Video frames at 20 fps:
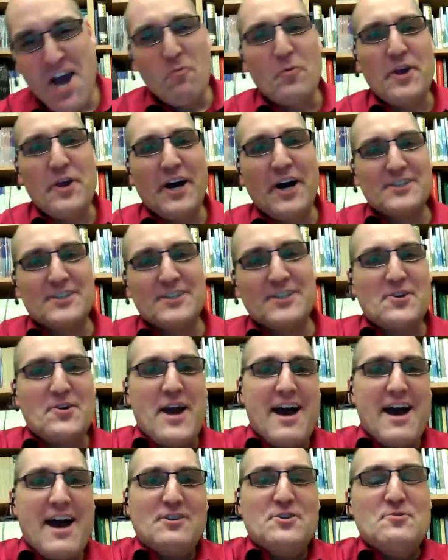we also
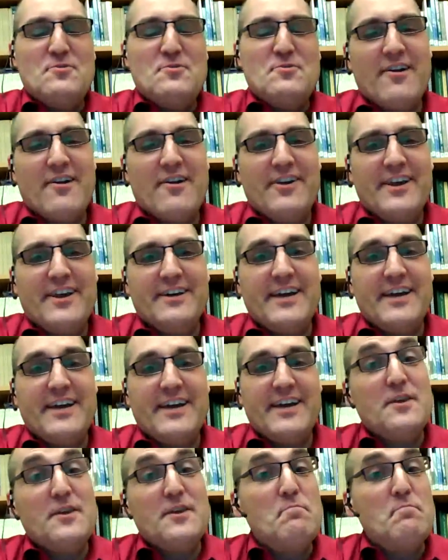have a new area
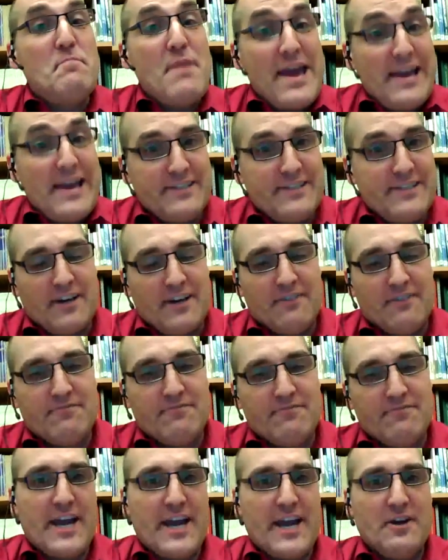at the base of
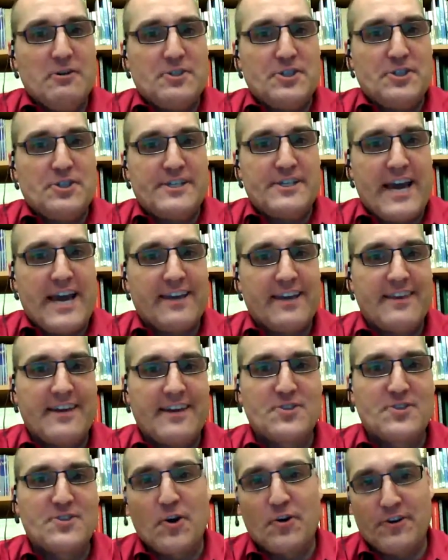Giant Ocean tank that
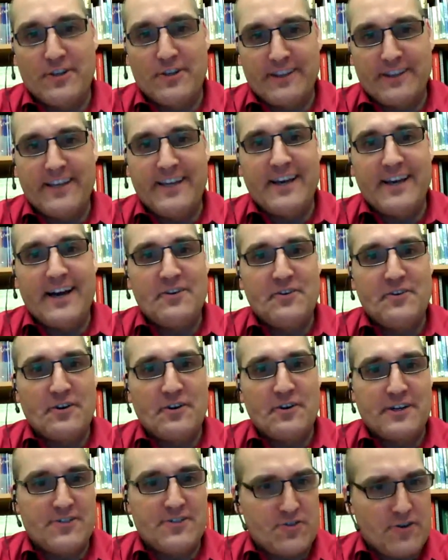is currently under
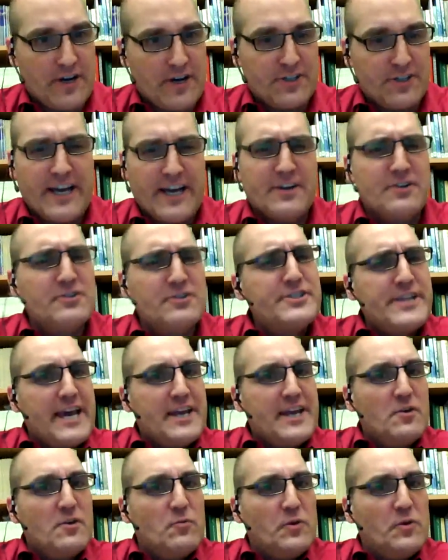construction. I
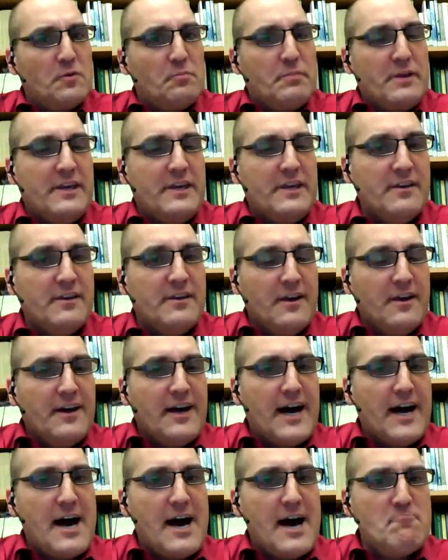understand it will be
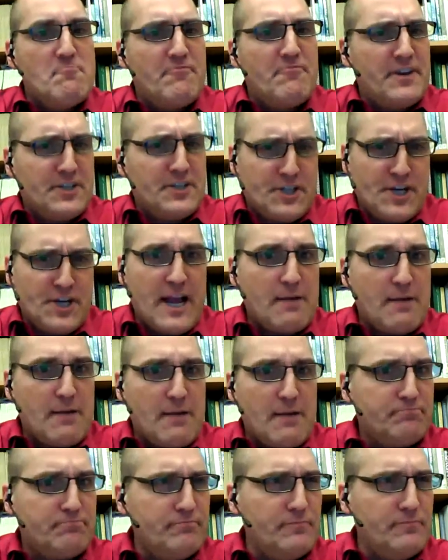um, finishing up
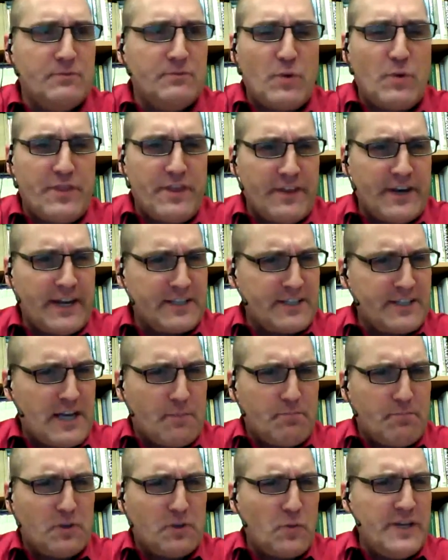within the next
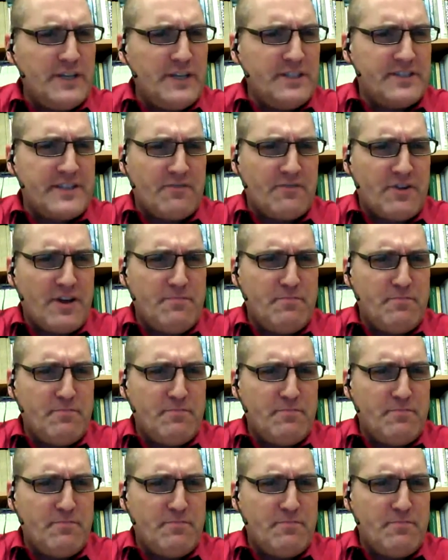couple of weeks. Is that right?